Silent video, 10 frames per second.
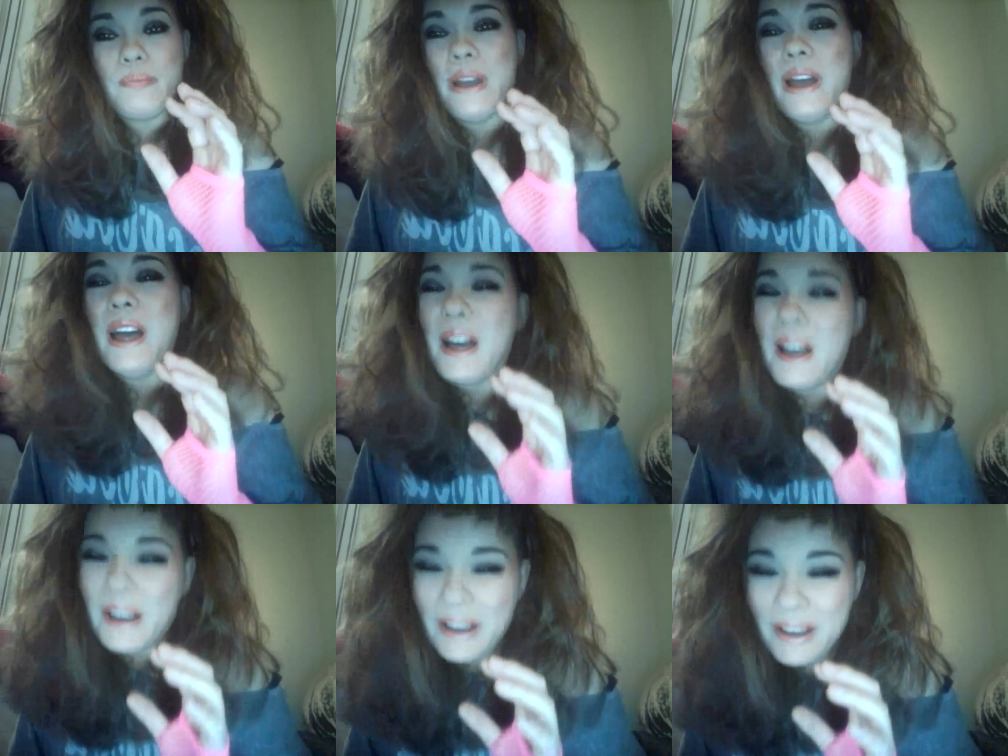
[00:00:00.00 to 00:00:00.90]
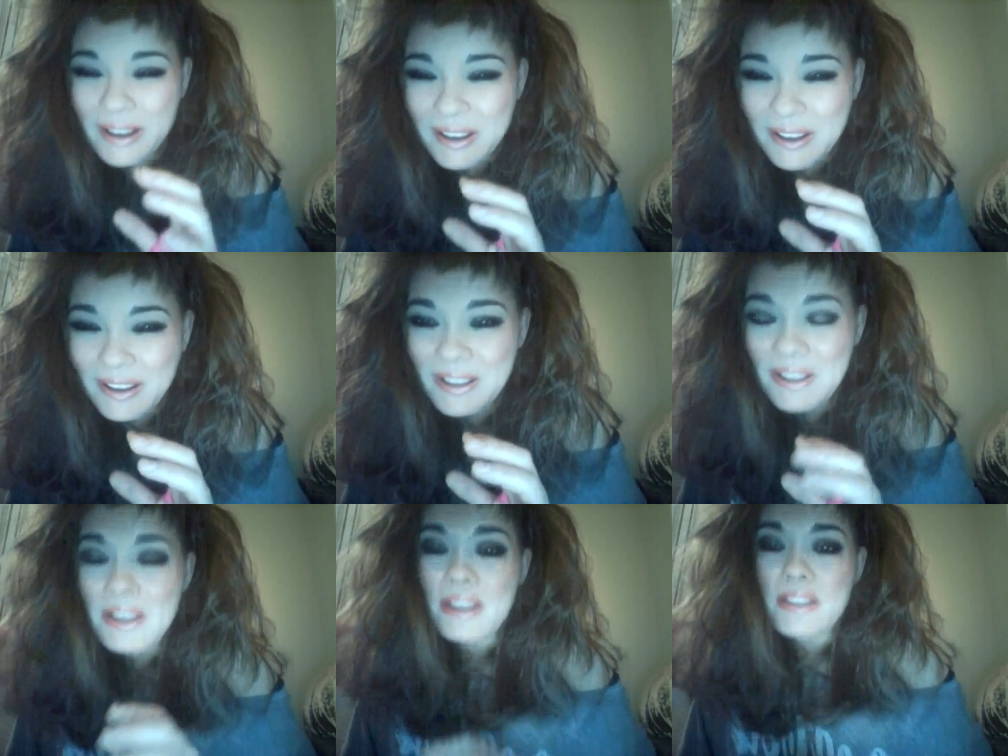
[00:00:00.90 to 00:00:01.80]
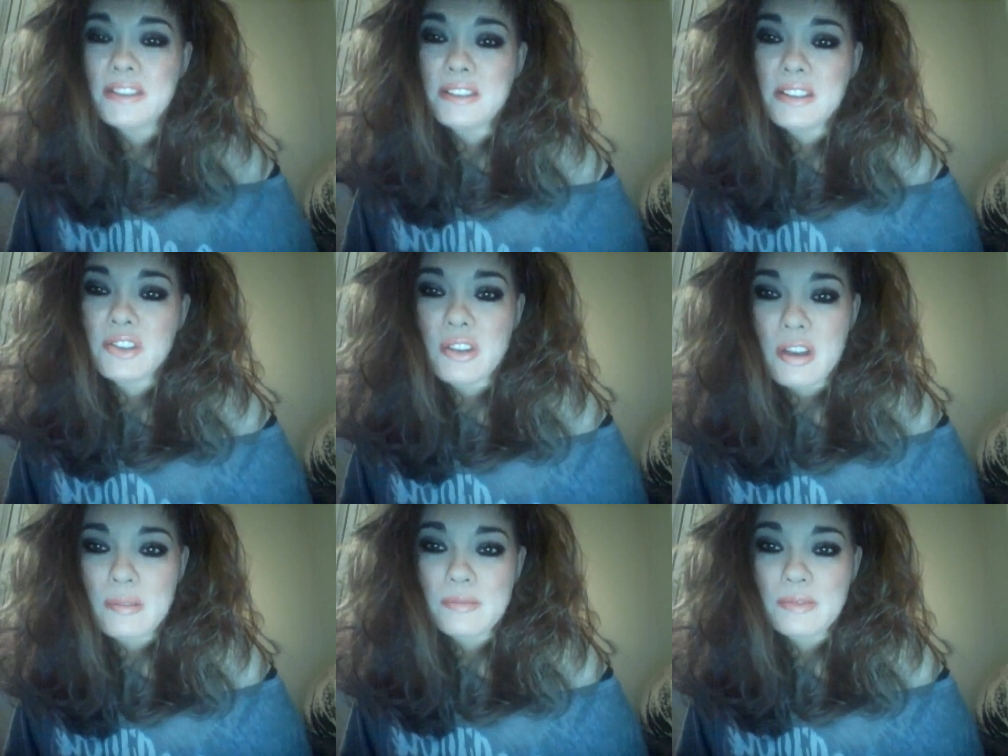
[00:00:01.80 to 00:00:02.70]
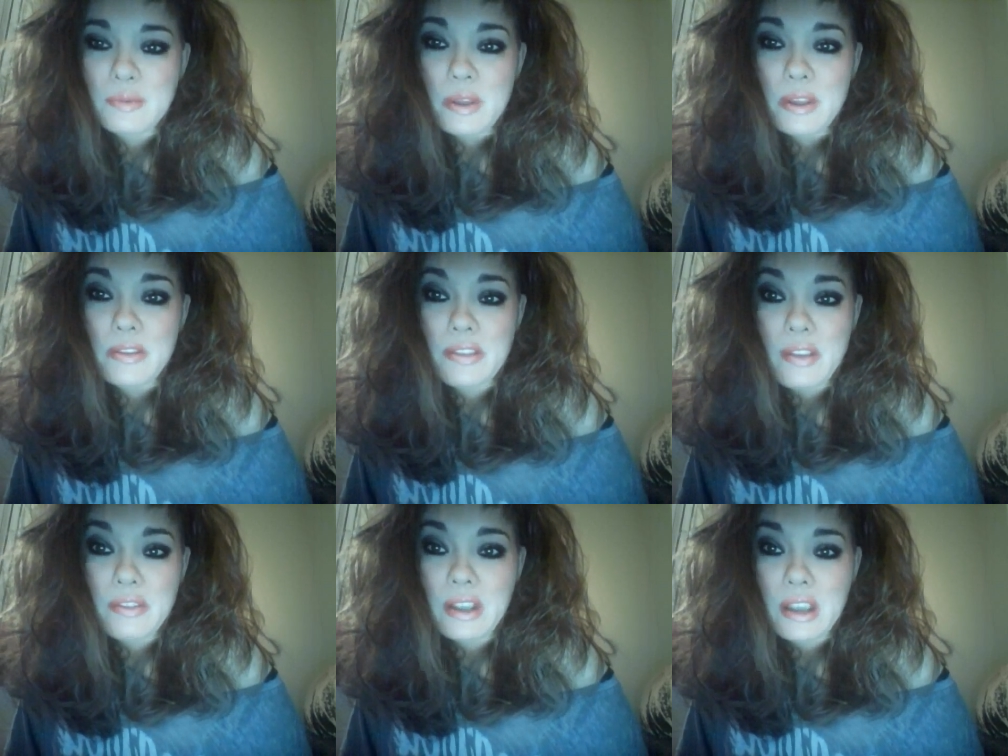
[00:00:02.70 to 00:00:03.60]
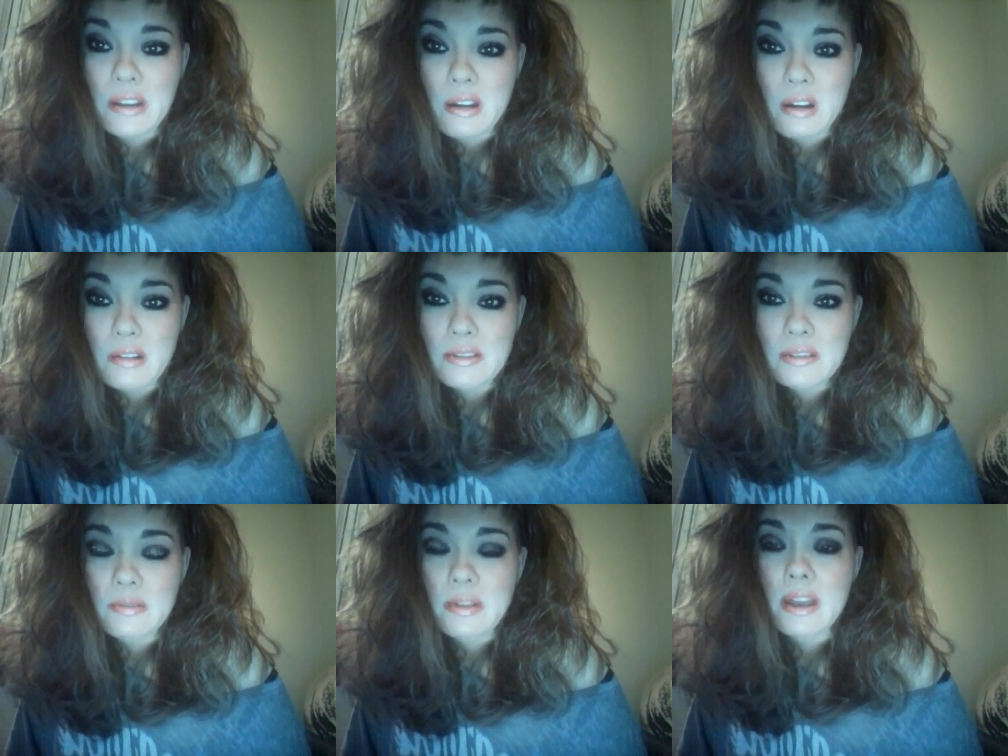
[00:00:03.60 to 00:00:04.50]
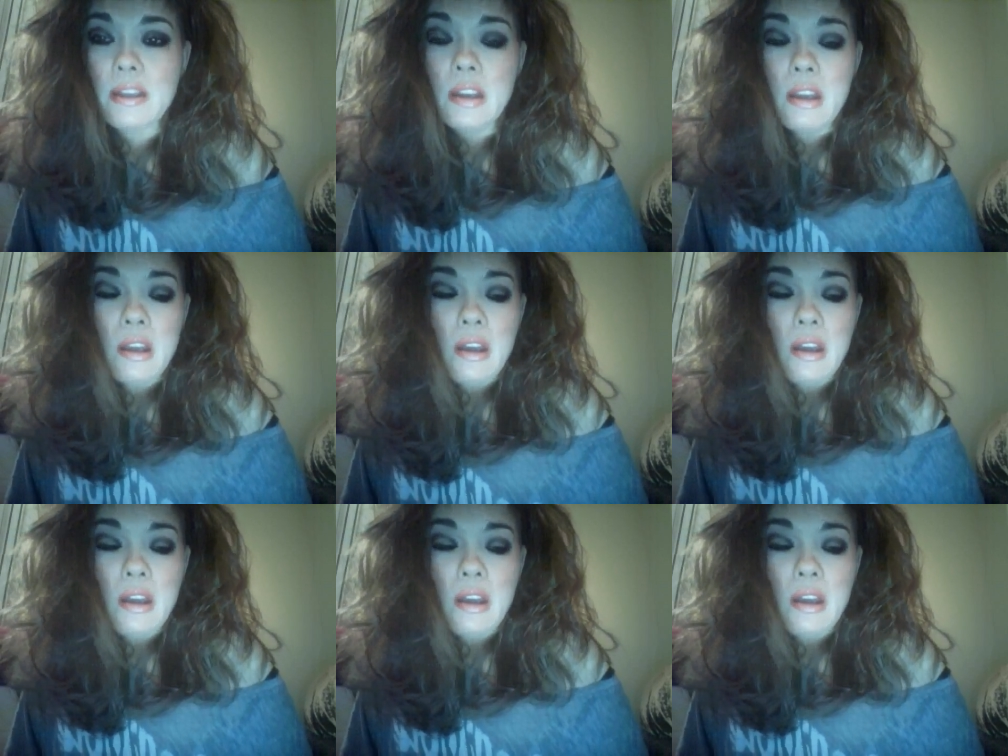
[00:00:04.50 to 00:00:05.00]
This edition comes with 78 cards, okay?